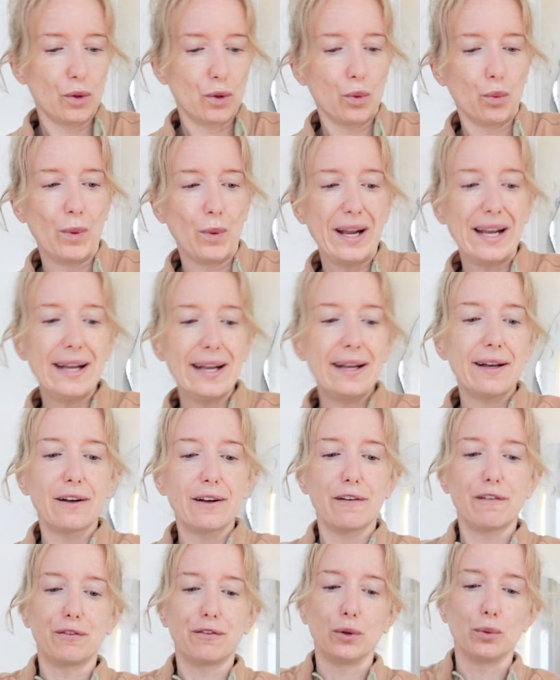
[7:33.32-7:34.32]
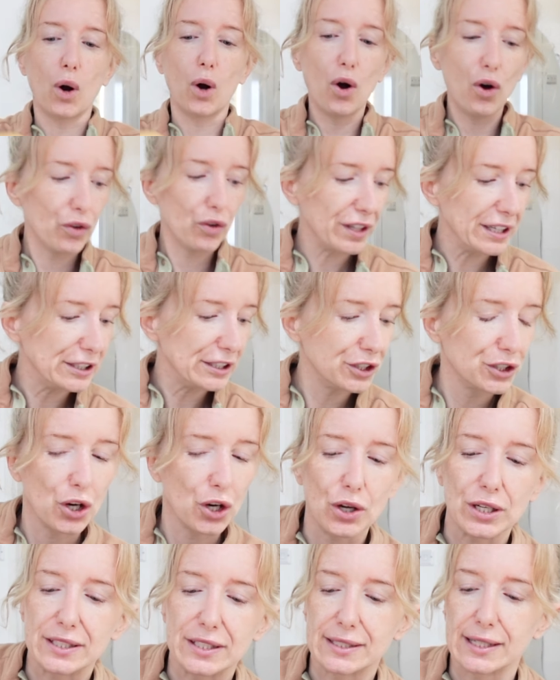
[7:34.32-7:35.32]
through all these
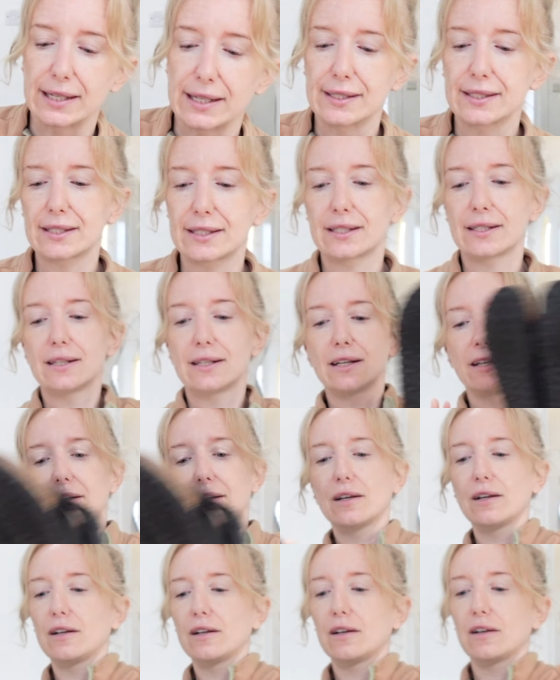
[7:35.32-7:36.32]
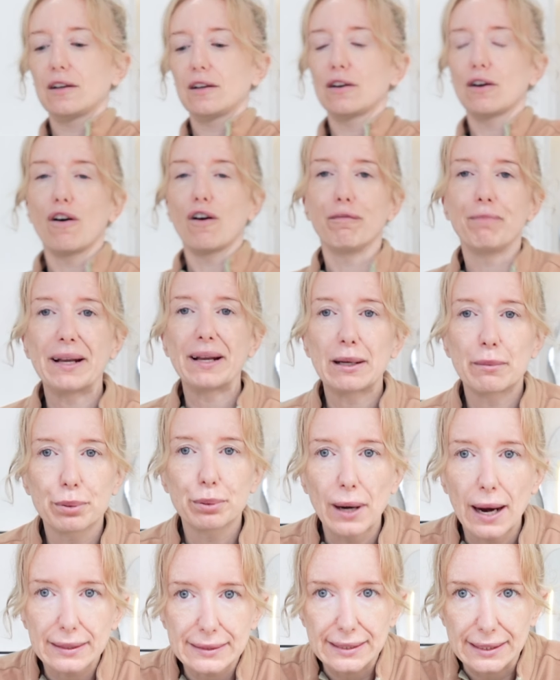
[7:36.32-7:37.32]
choices of being
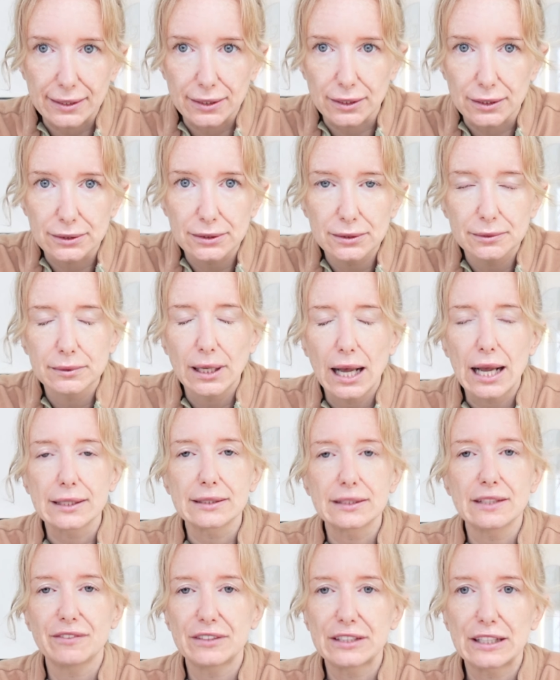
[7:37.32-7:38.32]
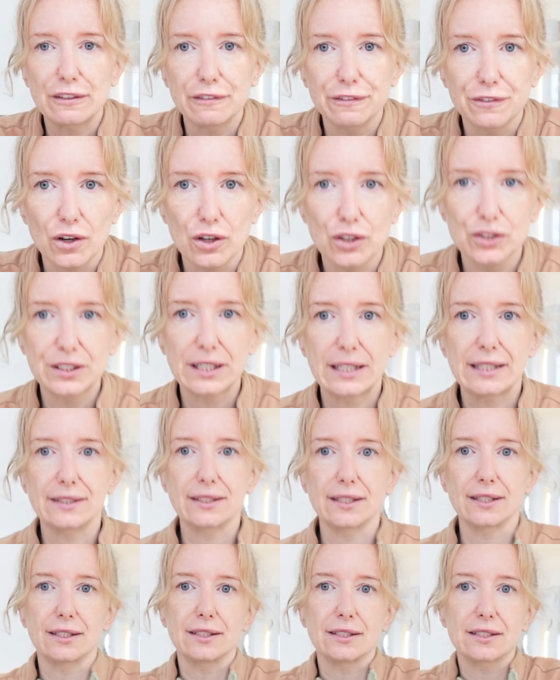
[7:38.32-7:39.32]
practical and living in 4
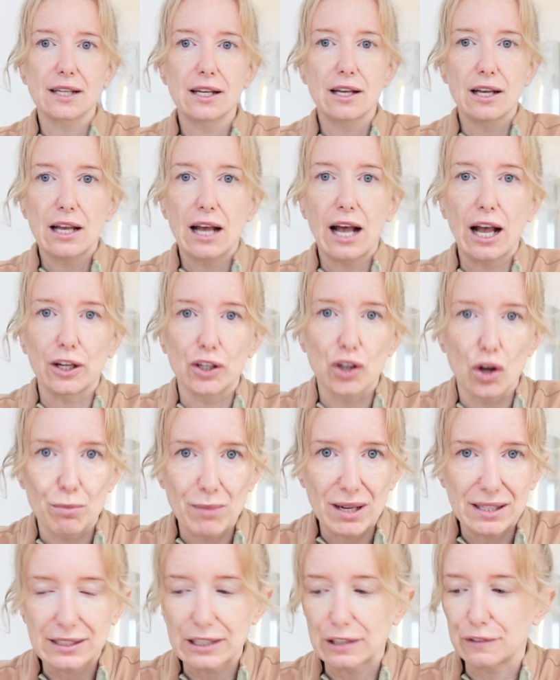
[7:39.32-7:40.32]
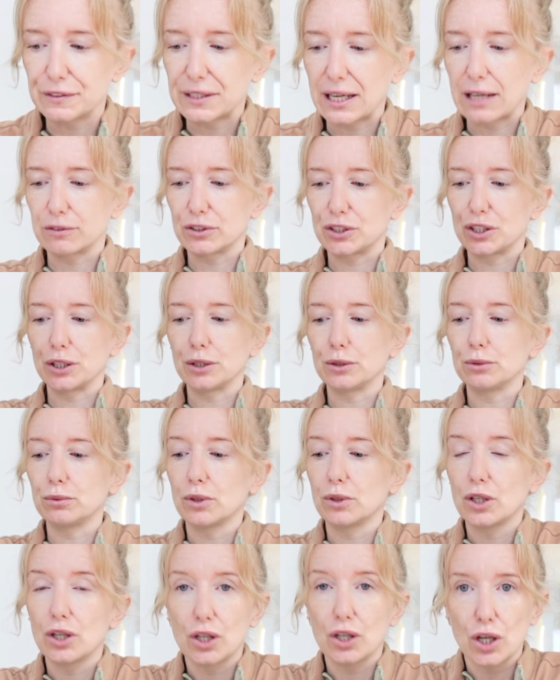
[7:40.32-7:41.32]
seasons, I got myself down to
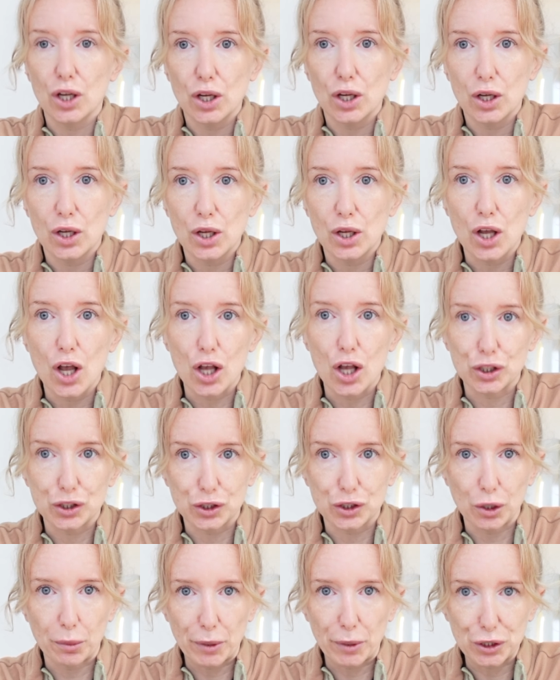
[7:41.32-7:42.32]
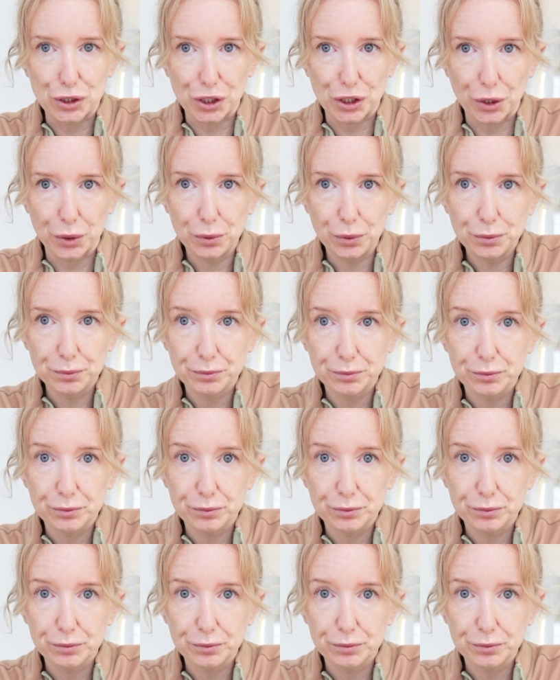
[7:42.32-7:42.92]
a summer shoe